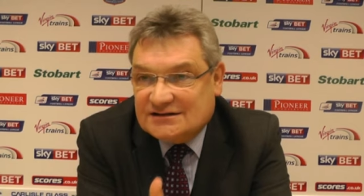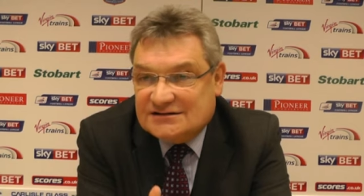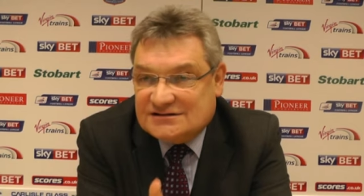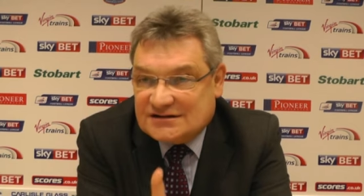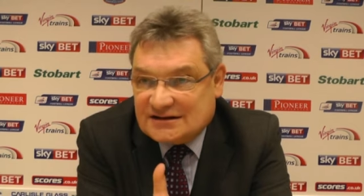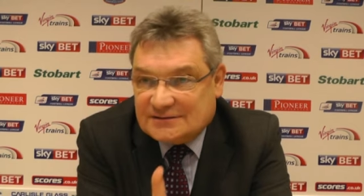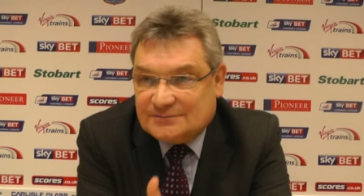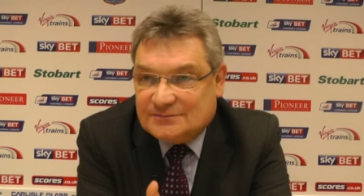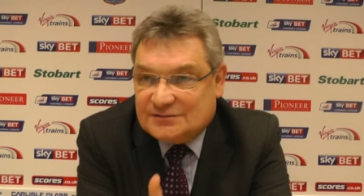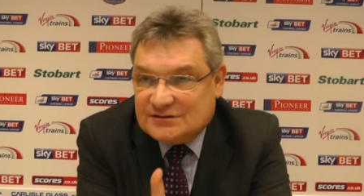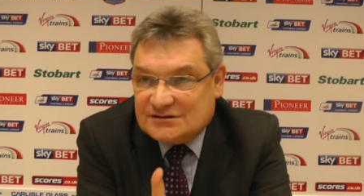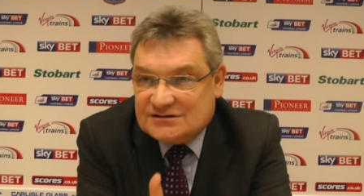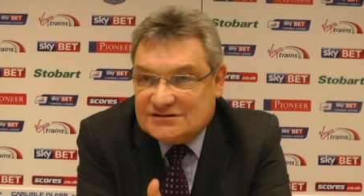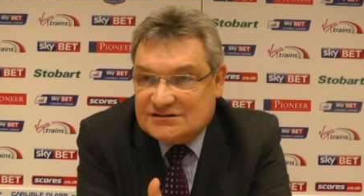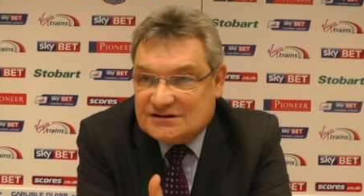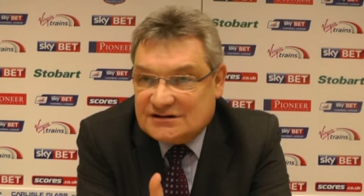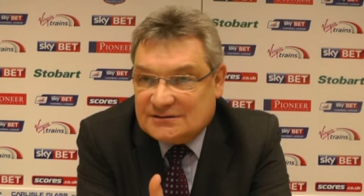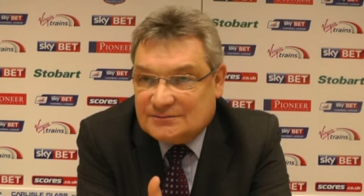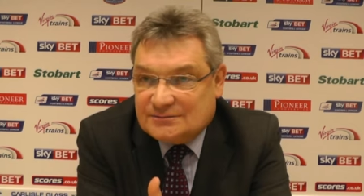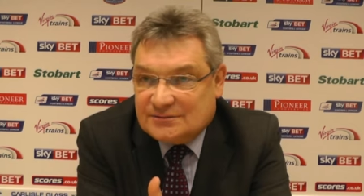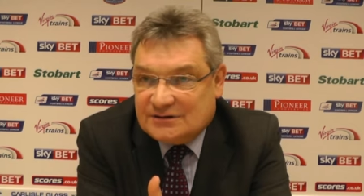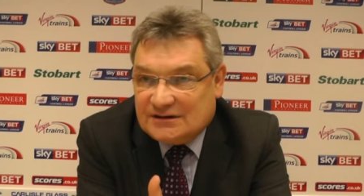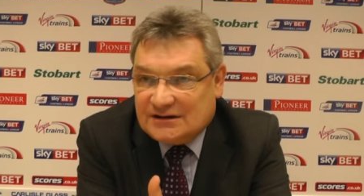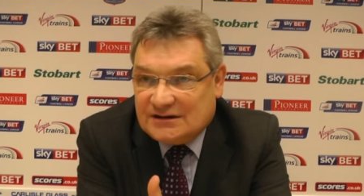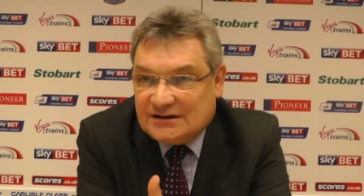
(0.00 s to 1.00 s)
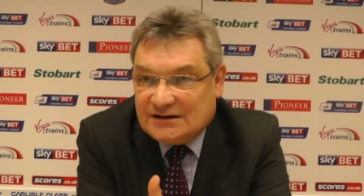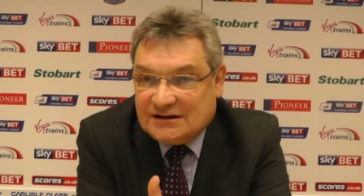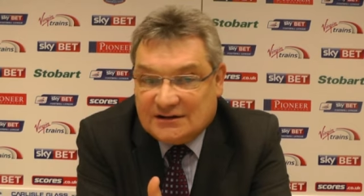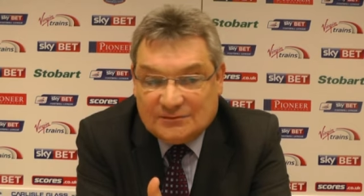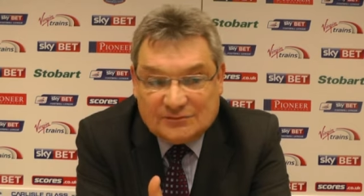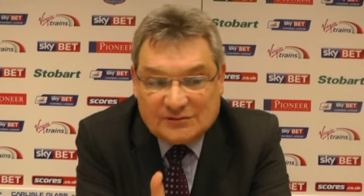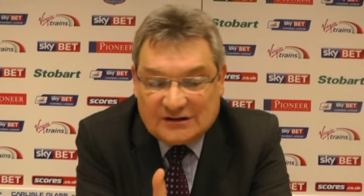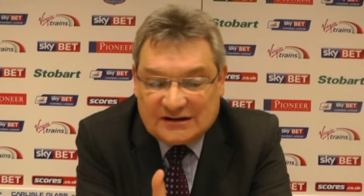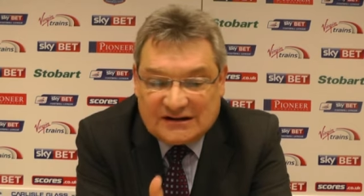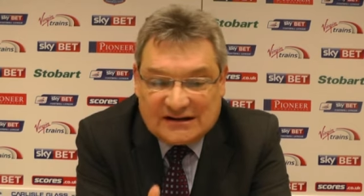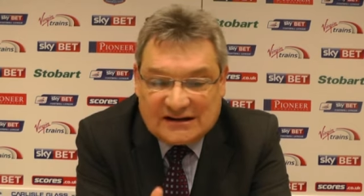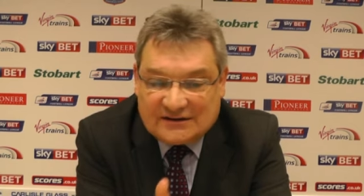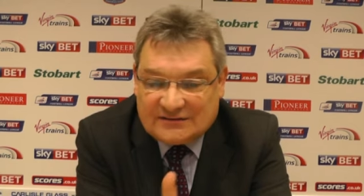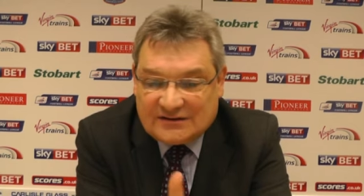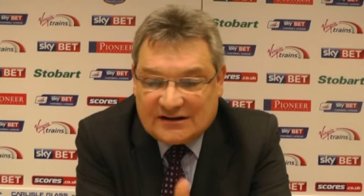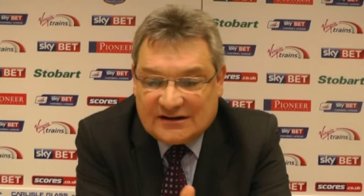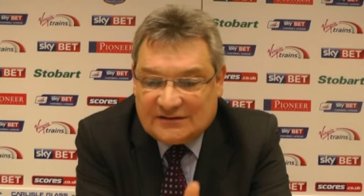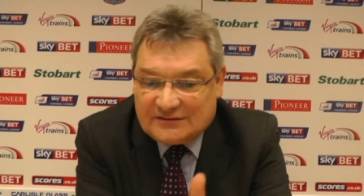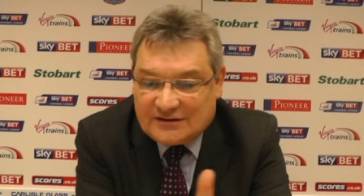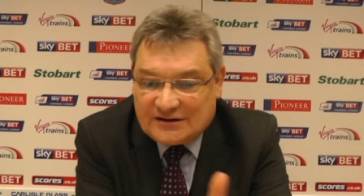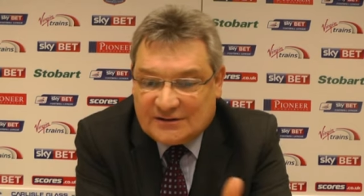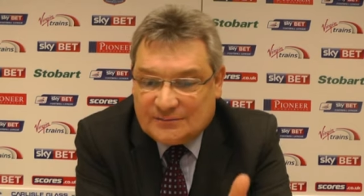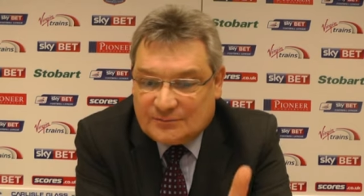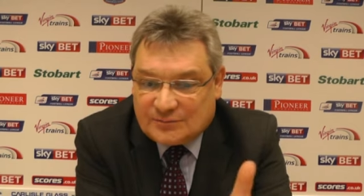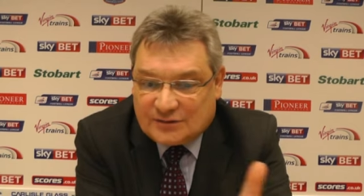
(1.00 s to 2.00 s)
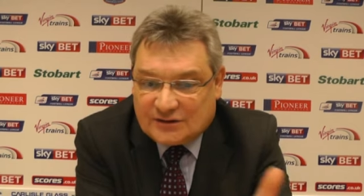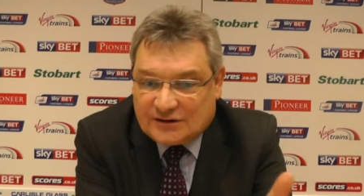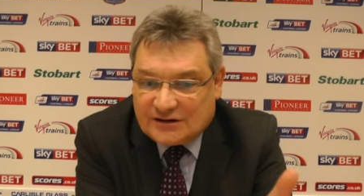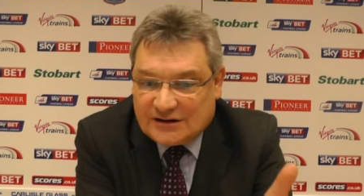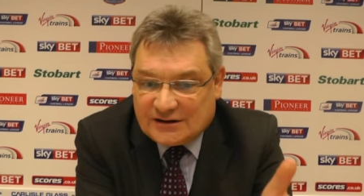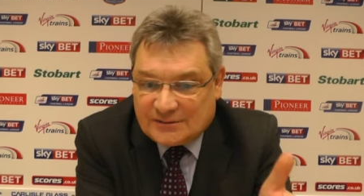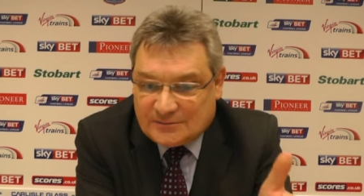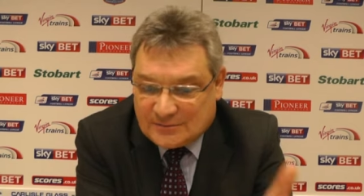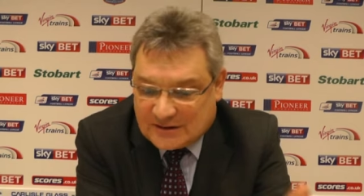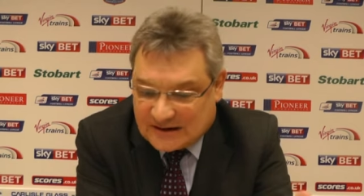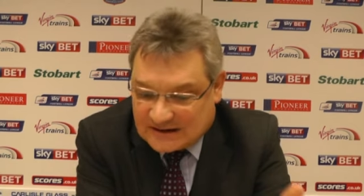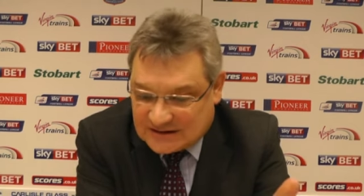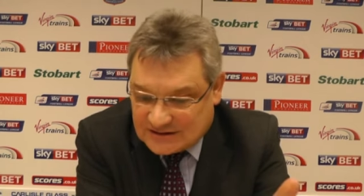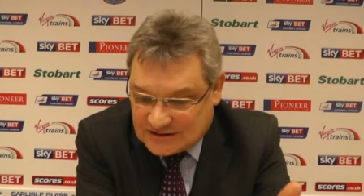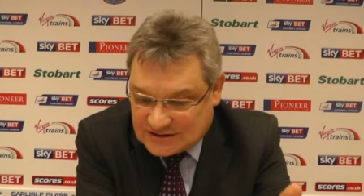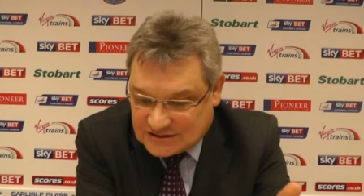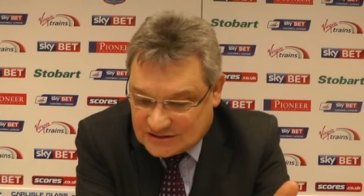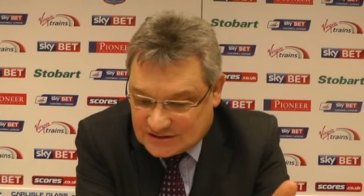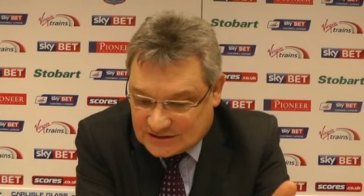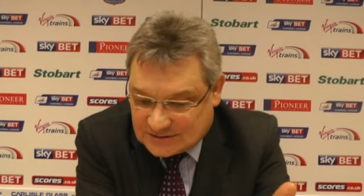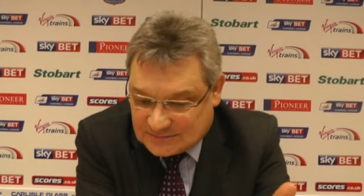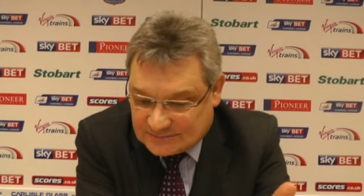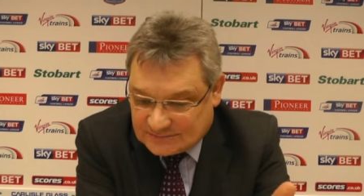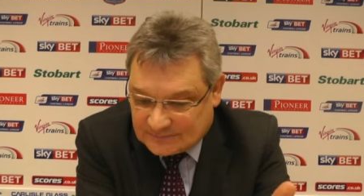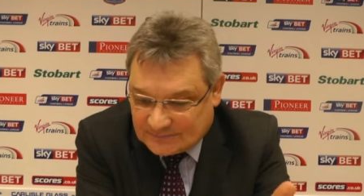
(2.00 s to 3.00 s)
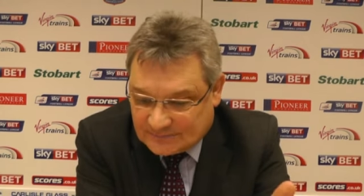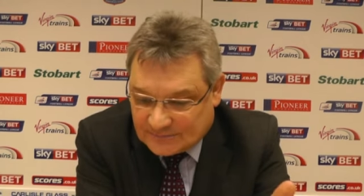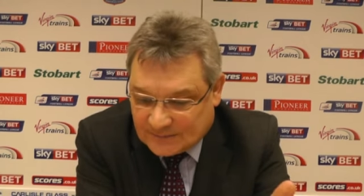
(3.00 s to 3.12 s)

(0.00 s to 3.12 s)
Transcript: the Championship, and we'll never ever employ a manager,